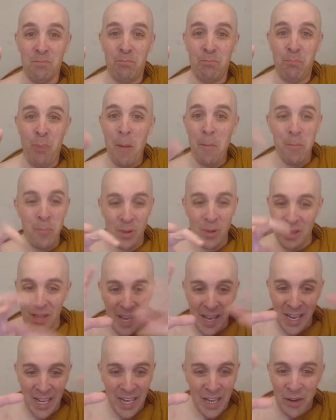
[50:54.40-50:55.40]

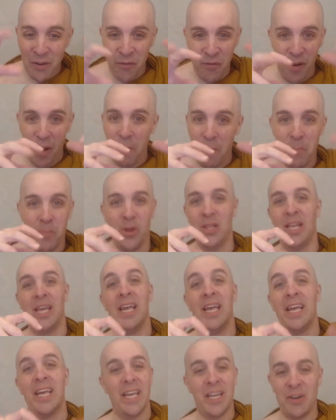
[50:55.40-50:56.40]
bumbling and
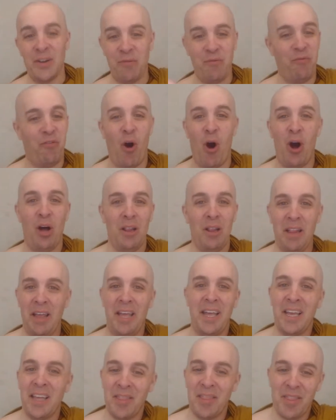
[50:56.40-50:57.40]
fumbling and
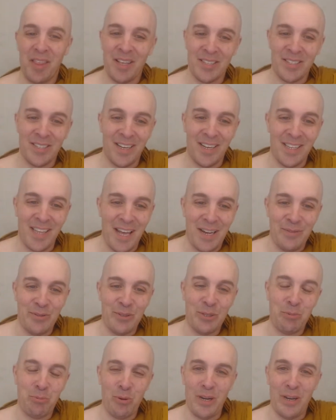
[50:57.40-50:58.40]
falling and things like that. It
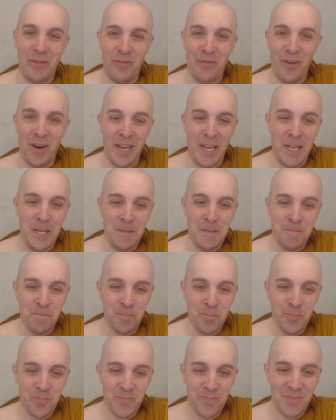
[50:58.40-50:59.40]
was pretty funny.
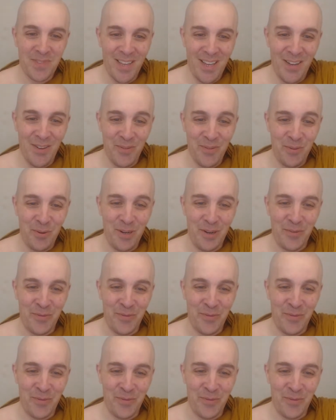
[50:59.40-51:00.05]
Pretty